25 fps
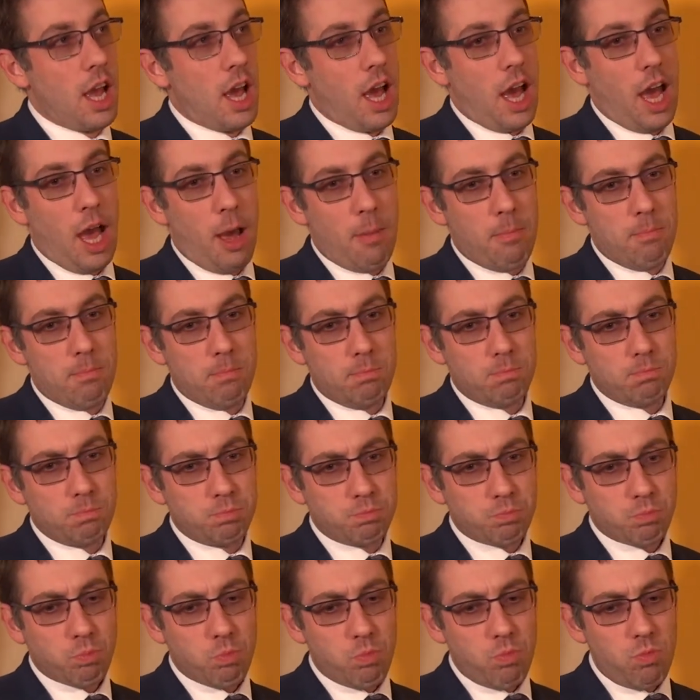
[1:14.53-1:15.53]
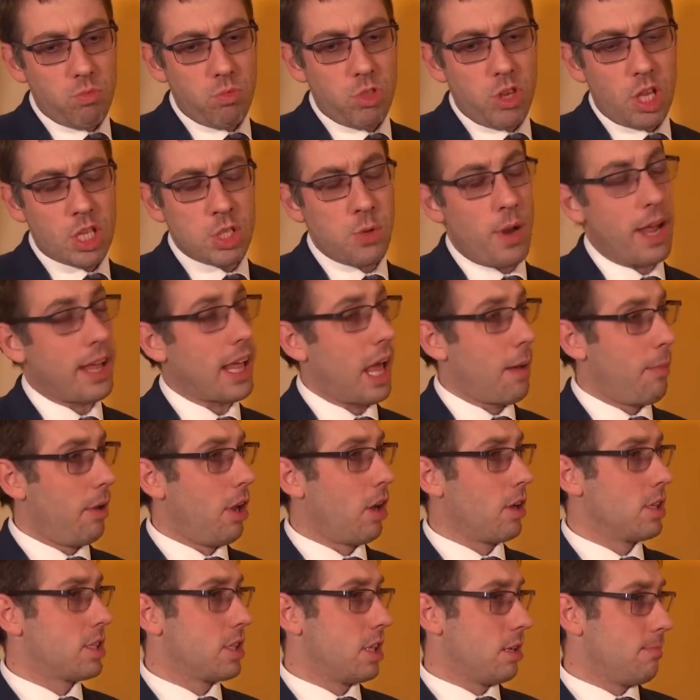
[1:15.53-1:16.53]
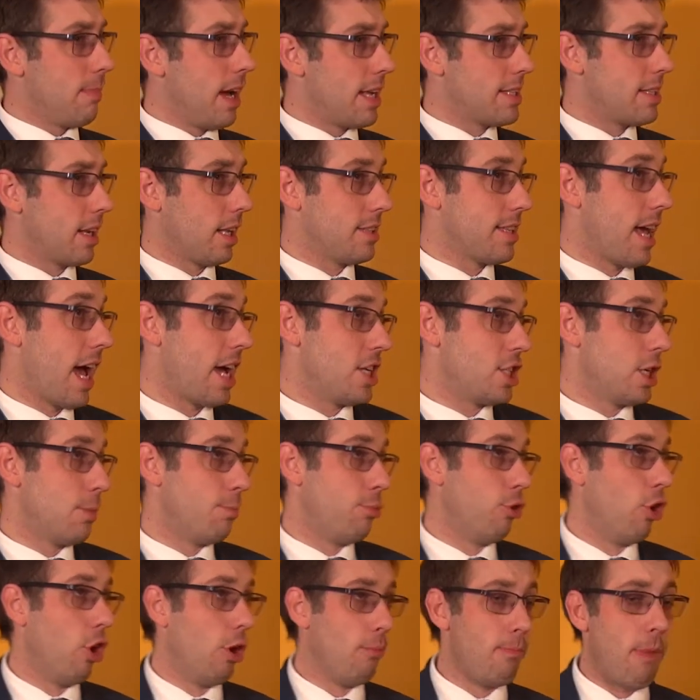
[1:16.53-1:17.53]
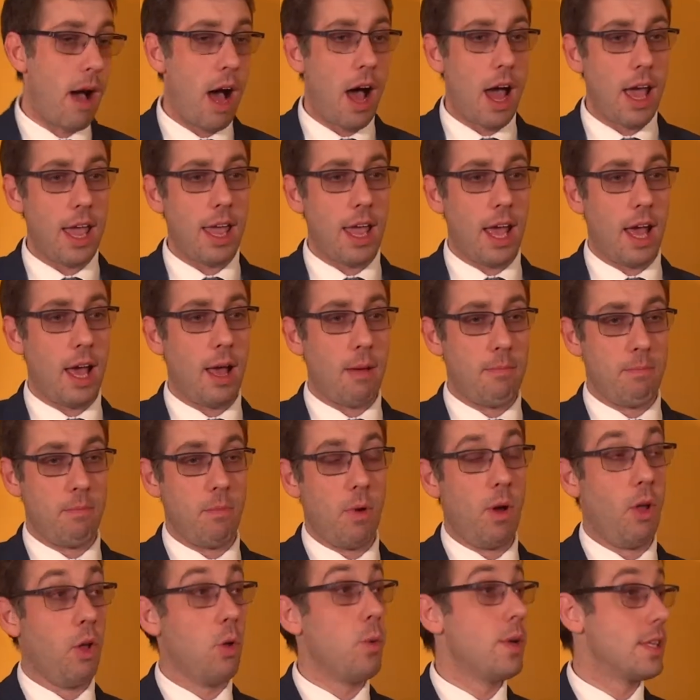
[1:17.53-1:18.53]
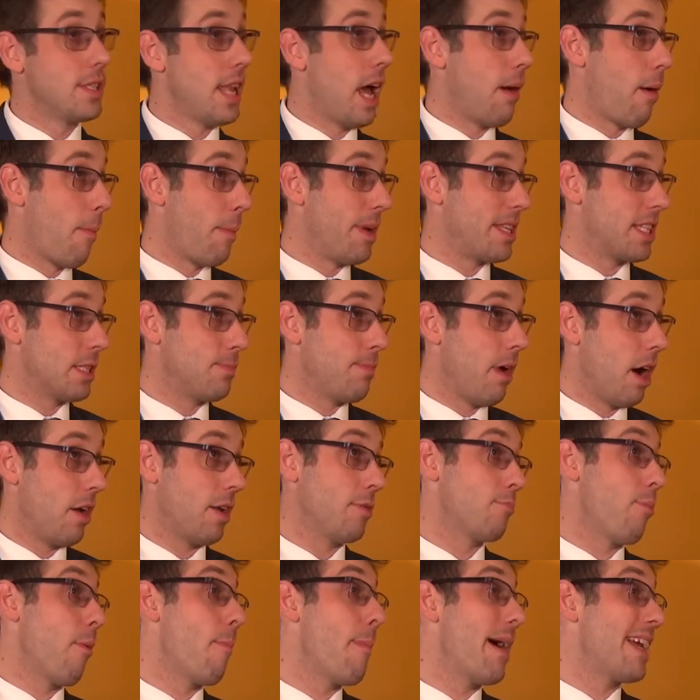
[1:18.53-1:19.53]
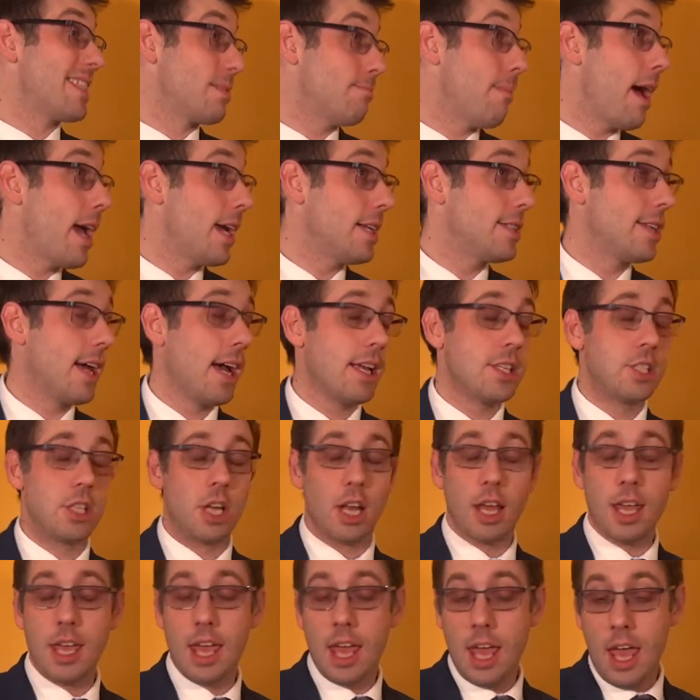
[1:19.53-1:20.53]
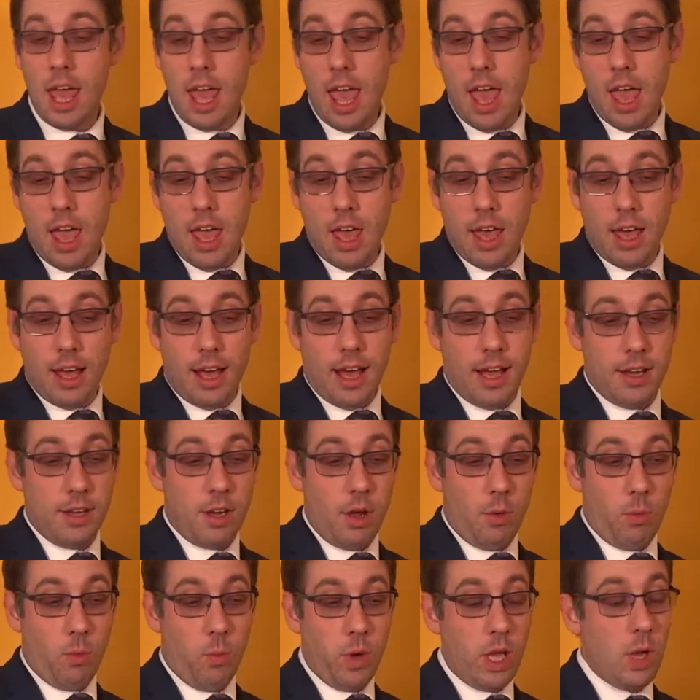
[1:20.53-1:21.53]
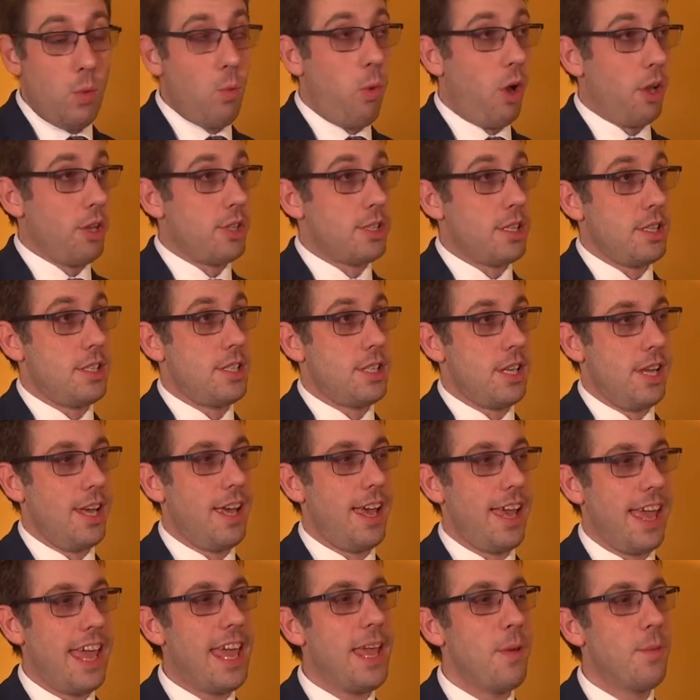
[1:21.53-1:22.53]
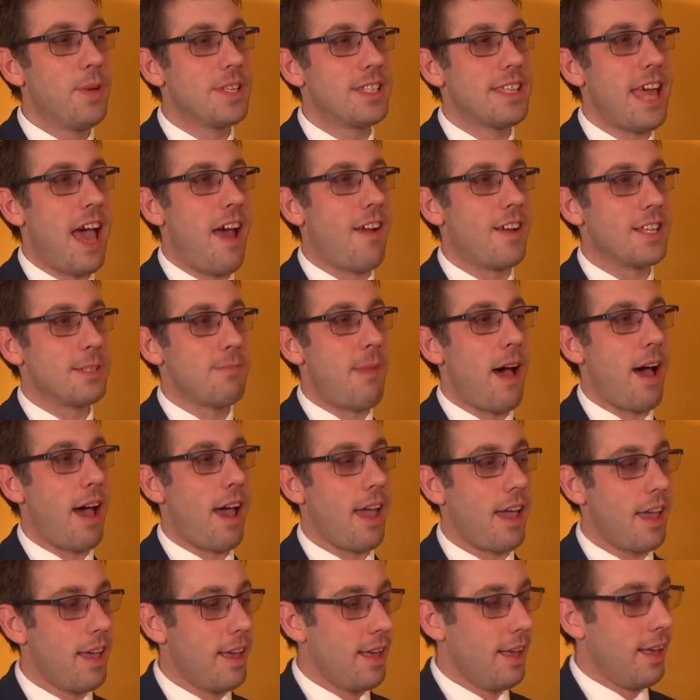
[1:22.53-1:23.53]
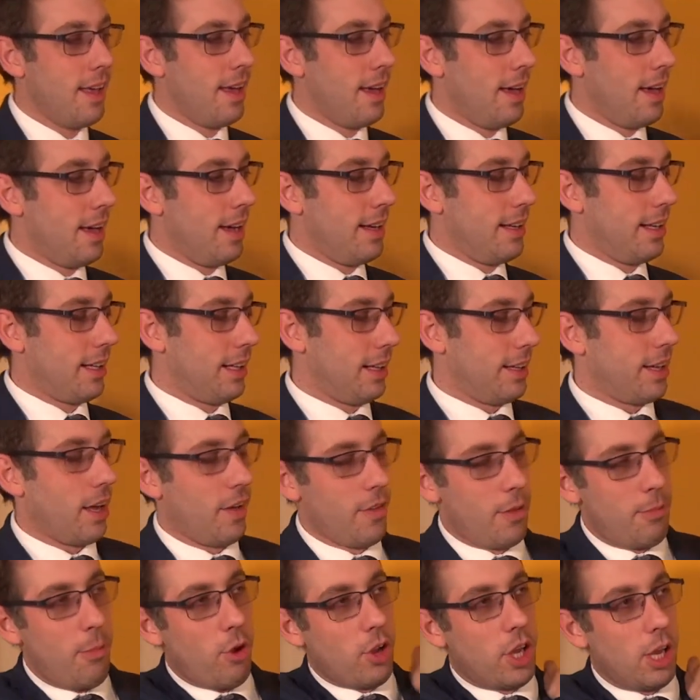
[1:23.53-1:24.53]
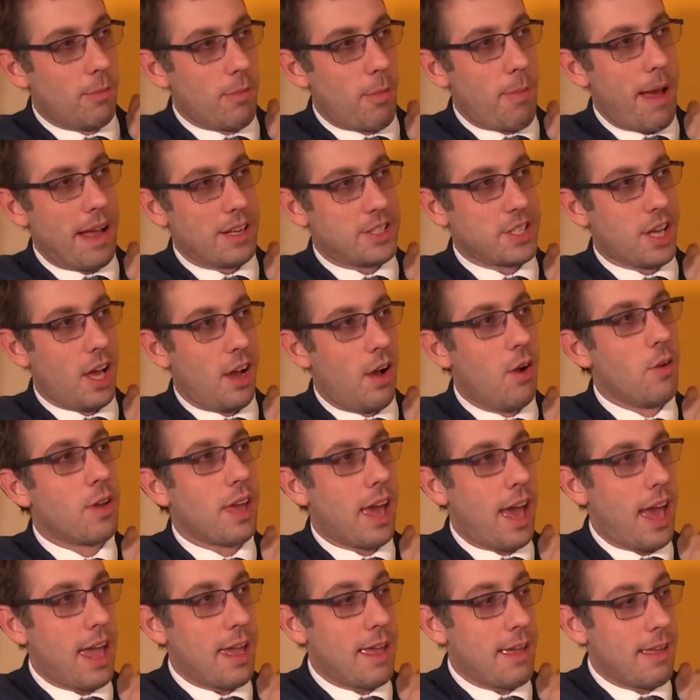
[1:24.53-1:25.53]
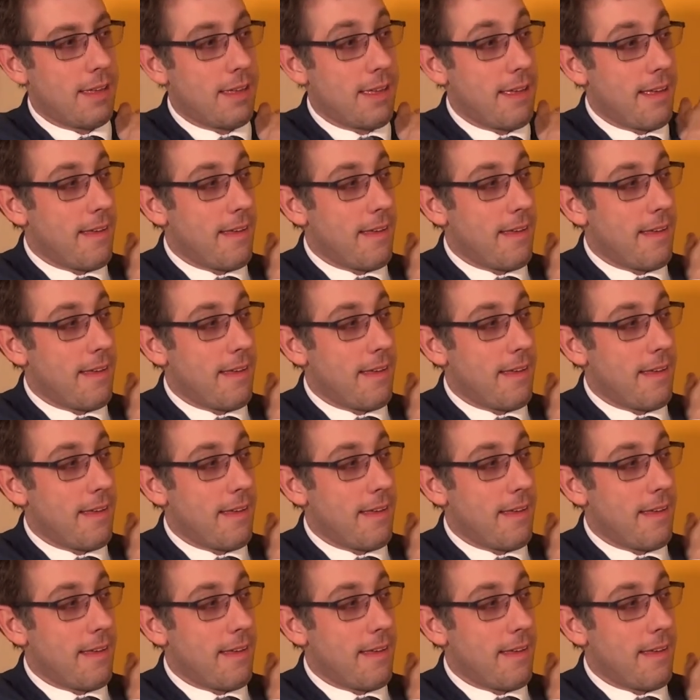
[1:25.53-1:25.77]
So when I came along to Massacres, I actually brought my, who is now a business partner, but best mate actually, and we wanted to, he was there as my little, the monkey on the back to go, okay,